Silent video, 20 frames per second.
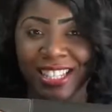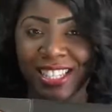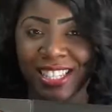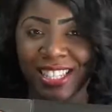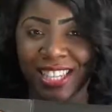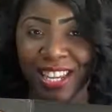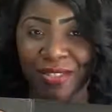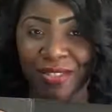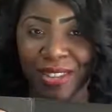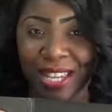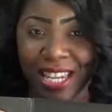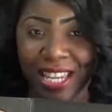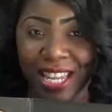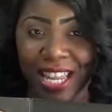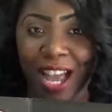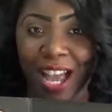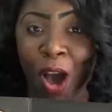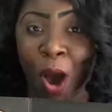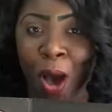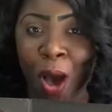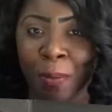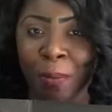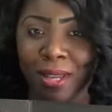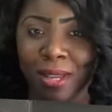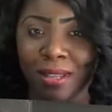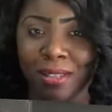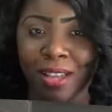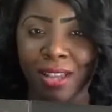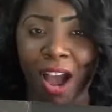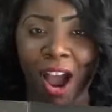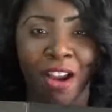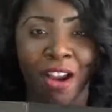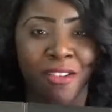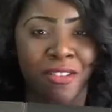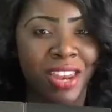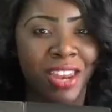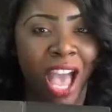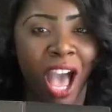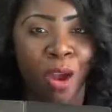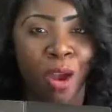DVD copies are
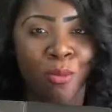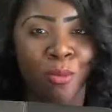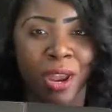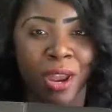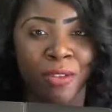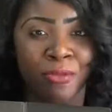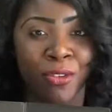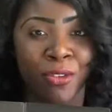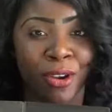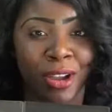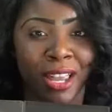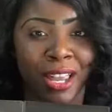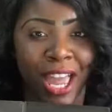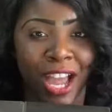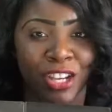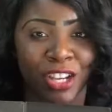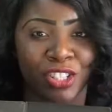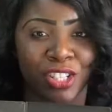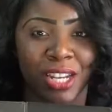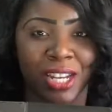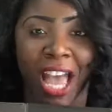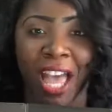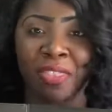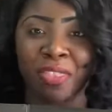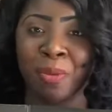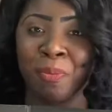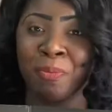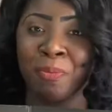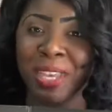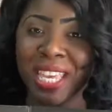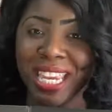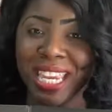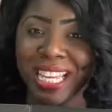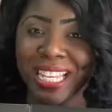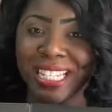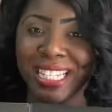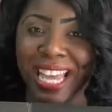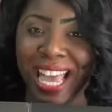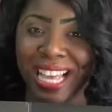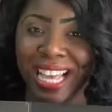now ready for your collection at the media
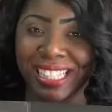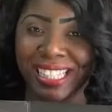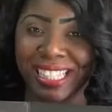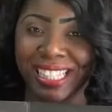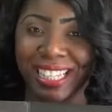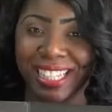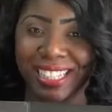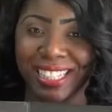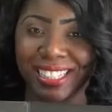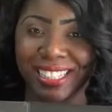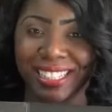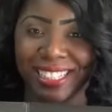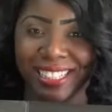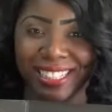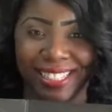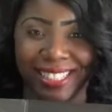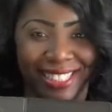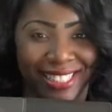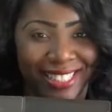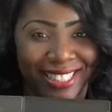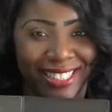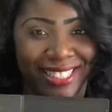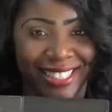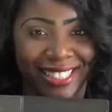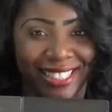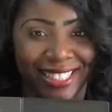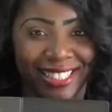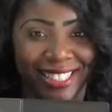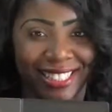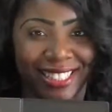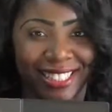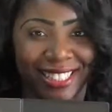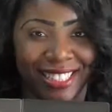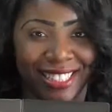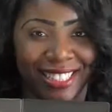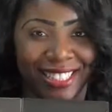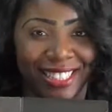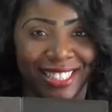desk. Amen.